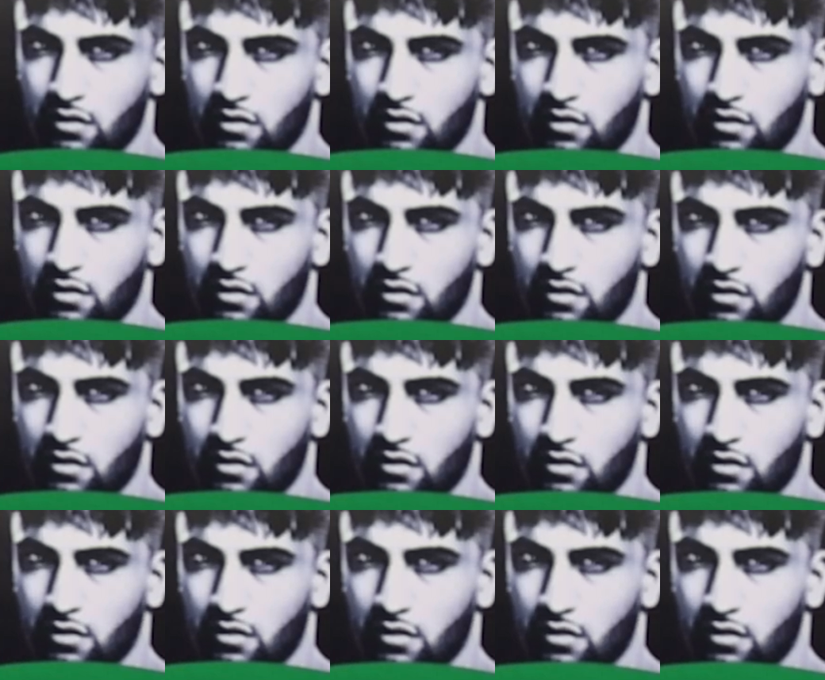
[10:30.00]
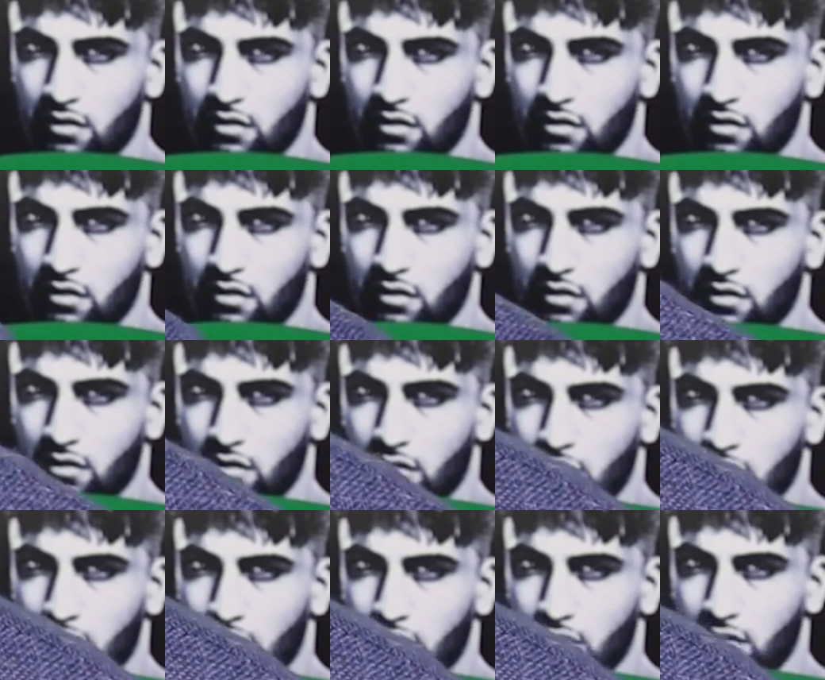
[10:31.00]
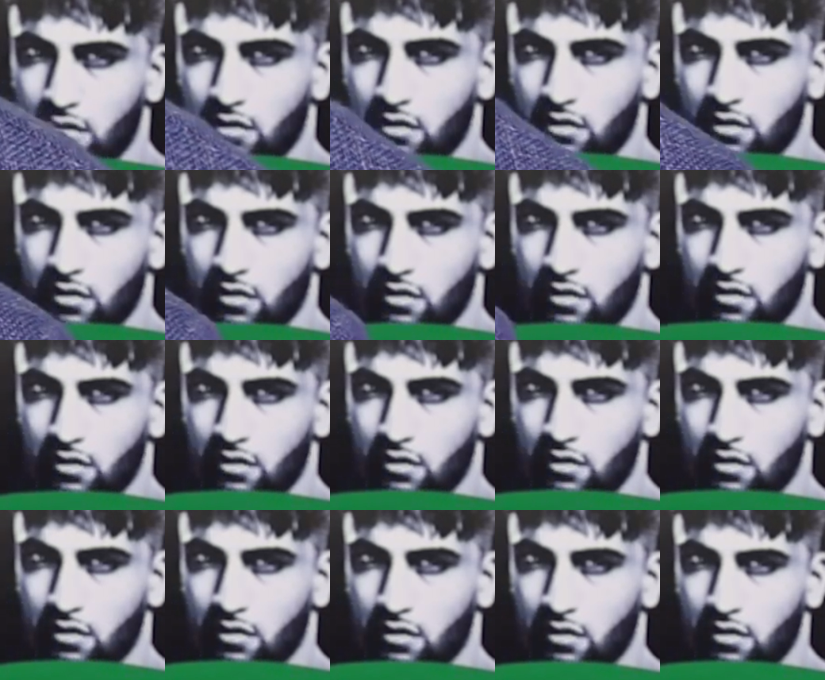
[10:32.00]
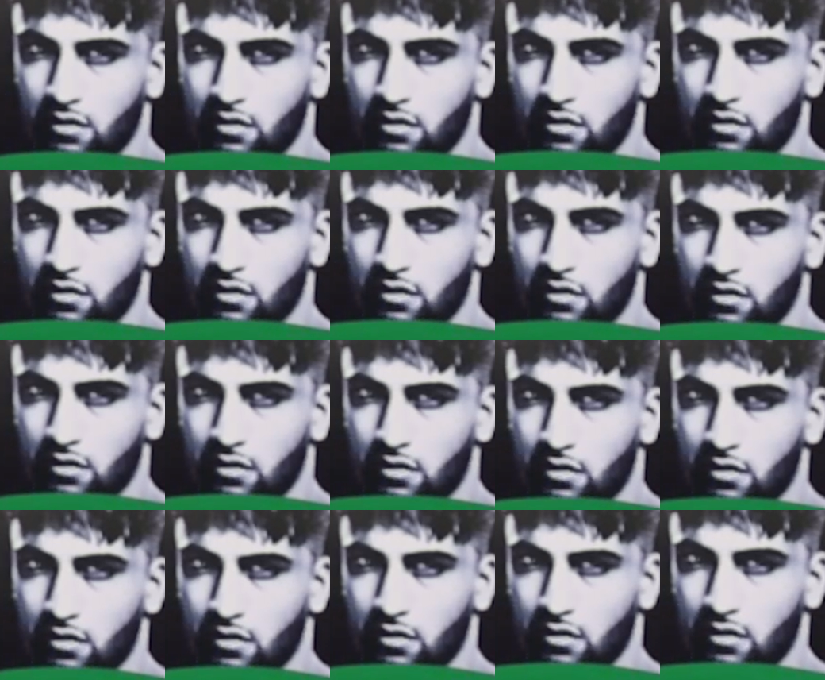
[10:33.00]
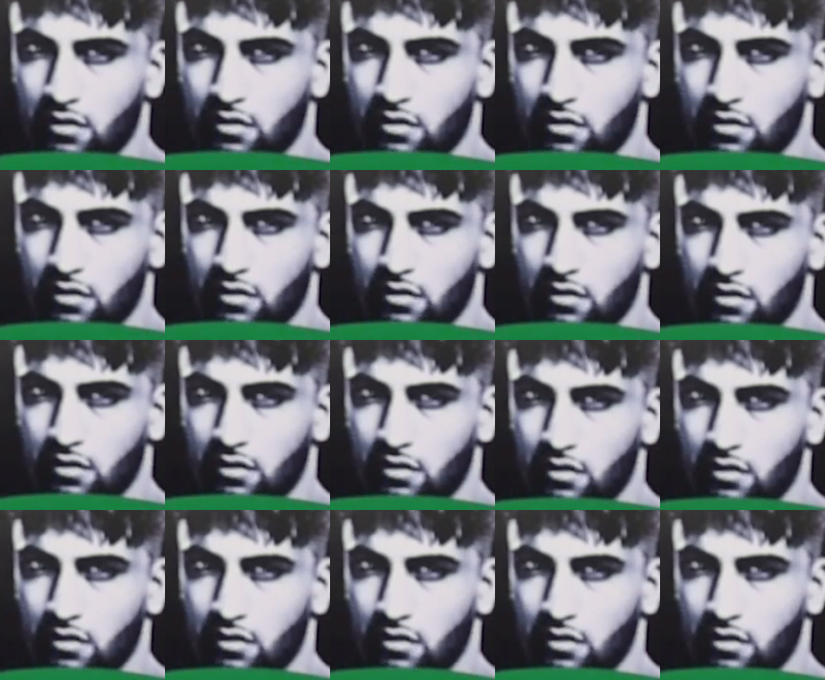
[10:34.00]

[no speech]